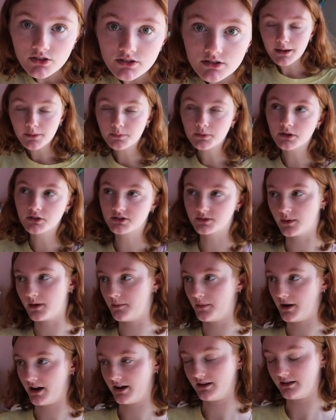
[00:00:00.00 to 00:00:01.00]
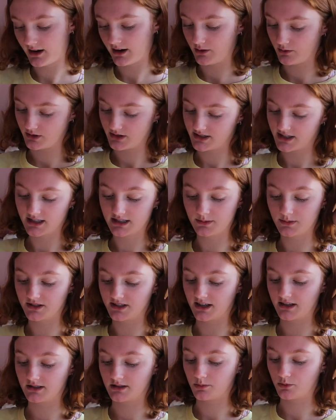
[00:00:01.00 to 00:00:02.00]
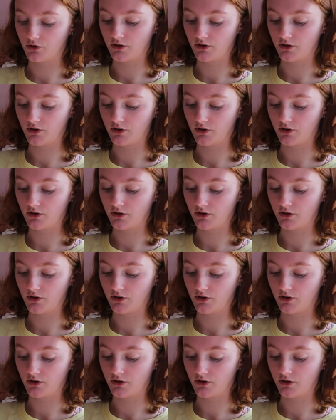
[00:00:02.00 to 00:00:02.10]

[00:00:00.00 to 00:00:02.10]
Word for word: It blows my mind. Anyways, that's besides the